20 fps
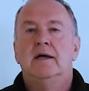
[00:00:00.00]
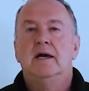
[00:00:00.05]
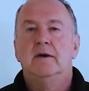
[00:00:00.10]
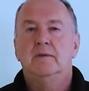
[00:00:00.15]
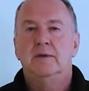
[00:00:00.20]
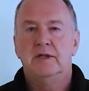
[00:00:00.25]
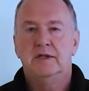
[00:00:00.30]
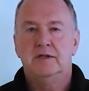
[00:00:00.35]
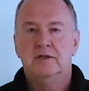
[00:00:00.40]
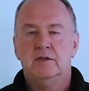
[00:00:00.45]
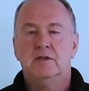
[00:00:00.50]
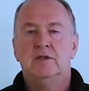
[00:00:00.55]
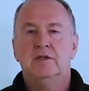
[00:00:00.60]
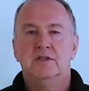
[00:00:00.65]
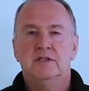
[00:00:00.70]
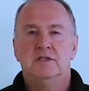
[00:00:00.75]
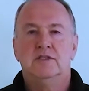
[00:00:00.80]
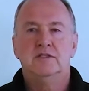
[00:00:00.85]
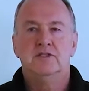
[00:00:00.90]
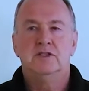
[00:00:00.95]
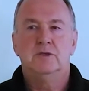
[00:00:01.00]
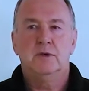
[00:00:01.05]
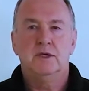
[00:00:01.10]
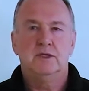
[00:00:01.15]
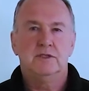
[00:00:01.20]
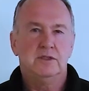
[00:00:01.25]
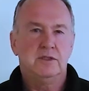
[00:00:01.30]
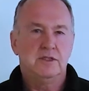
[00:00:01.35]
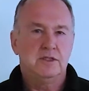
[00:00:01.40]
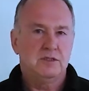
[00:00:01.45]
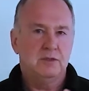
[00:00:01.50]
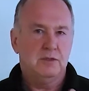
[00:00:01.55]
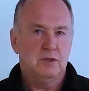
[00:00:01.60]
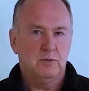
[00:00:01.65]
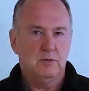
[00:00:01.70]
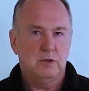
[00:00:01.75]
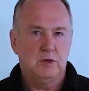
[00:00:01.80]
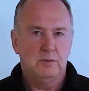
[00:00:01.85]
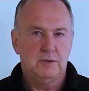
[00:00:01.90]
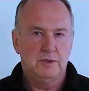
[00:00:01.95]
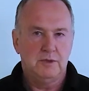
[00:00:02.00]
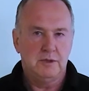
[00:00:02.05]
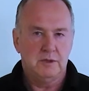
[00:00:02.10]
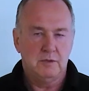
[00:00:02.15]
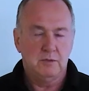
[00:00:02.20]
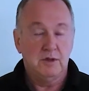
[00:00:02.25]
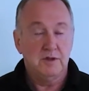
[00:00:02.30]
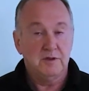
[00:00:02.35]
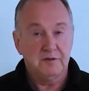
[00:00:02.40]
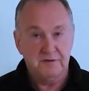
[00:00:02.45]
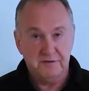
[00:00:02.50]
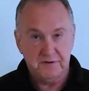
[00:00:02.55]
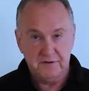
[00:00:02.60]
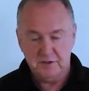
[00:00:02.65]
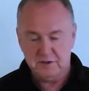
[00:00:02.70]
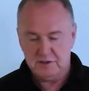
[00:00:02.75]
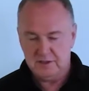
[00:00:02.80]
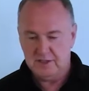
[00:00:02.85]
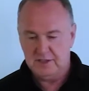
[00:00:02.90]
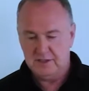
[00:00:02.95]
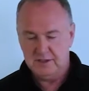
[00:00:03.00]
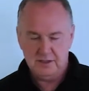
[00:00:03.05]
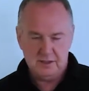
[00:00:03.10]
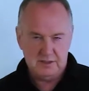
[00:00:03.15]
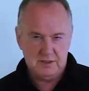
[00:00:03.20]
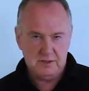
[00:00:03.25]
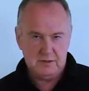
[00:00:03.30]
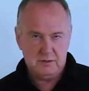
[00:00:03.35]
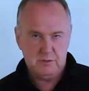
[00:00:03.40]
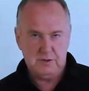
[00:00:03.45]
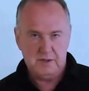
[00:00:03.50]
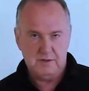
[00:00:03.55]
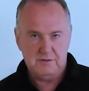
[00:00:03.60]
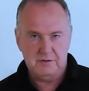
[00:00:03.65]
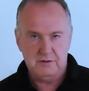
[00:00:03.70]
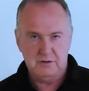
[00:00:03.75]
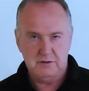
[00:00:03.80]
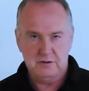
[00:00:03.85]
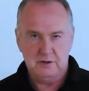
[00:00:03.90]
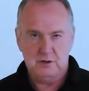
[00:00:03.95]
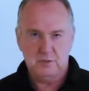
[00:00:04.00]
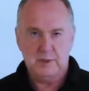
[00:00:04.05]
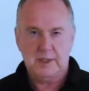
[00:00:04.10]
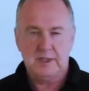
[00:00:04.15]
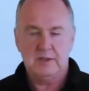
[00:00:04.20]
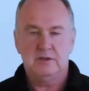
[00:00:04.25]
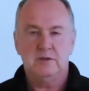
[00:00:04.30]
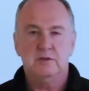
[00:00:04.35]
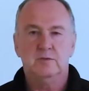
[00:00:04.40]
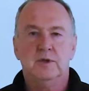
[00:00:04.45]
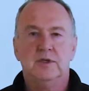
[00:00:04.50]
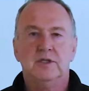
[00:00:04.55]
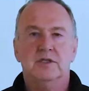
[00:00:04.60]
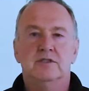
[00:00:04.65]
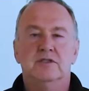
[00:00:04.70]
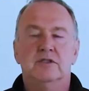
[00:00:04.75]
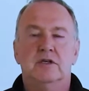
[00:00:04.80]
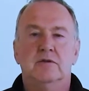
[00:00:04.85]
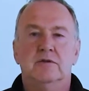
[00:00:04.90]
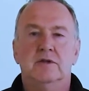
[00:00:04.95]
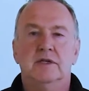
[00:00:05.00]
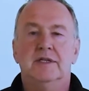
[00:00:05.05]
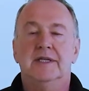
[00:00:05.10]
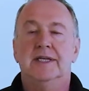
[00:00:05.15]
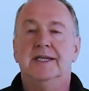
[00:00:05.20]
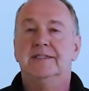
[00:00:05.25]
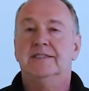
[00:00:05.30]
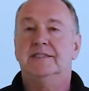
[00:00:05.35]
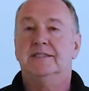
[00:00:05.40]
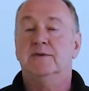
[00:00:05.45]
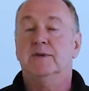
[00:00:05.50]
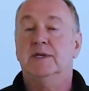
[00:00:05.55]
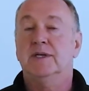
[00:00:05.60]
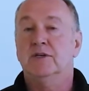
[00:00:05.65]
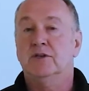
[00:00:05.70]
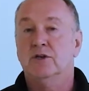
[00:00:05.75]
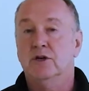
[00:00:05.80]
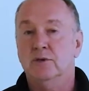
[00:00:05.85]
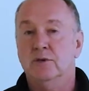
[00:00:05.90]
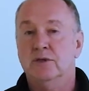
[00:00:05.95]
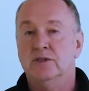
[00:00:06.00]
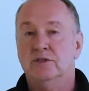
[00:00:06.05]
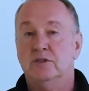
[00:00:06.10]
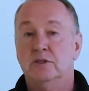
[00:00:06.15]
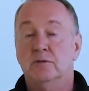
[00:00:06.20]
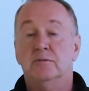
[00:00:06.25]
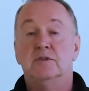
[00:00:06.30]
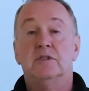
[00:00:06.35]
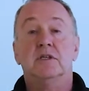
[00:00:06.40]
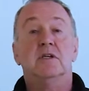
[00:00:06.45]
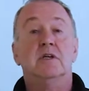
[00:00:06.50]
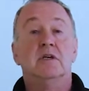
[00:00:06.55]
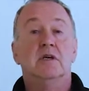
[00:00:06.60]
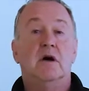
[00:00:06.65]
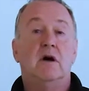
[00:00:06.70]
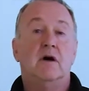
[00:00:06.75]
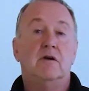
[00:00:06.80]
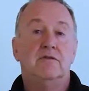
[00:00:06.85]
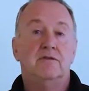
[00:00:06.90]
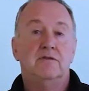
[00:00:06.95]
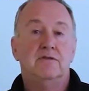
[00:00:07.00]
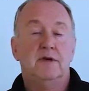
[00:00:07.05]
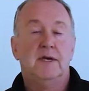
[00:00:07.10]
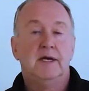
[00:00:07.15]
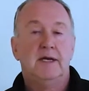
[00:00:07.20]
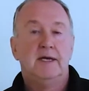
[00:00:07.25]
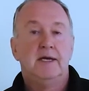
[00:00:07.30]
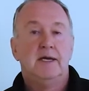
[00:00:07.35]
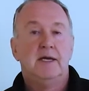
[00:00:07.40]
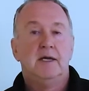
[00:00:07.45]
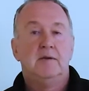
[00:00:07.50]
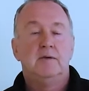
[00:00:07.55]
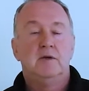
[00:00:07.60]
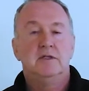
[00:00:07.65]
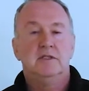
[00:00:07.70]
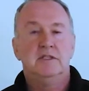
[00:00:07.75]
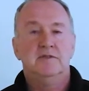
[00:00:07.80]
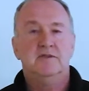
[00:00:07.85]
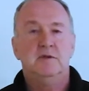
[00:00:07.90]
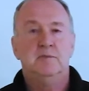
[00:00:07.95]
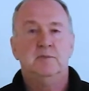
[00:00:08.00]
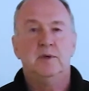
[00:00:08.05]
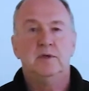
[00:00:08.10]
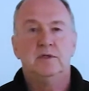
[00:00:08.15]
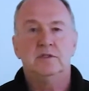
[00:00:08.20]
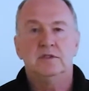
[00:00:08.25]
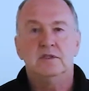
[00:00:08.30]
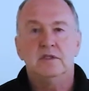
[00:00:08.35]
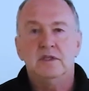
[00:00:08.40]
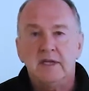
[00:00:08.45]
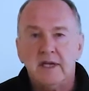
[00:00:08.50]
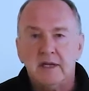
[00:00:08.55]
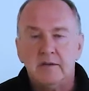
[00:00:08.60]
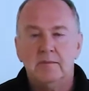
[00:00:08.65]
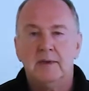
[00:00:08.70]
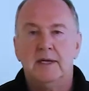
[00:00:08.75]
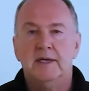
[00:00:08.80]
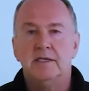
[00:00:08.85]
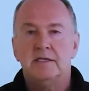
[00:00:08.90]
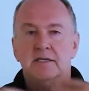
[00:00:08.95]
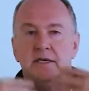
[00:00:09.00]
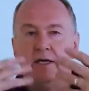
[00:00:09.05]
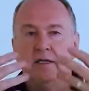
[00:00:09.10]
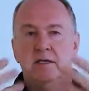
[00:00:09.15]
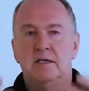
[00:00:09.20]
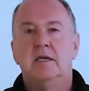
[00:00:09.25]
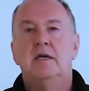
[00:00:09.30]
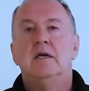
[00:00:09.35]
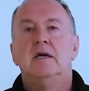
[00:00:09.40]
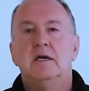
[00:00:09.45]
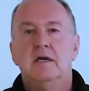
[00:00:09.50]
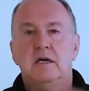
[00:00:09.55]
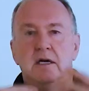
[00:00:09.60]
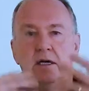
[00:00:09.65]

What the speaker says: and we need to look at the situation and decide what we do. Well, the first thing to do if you suspect someone is choking is to encourage them to cough, because if the person can maintain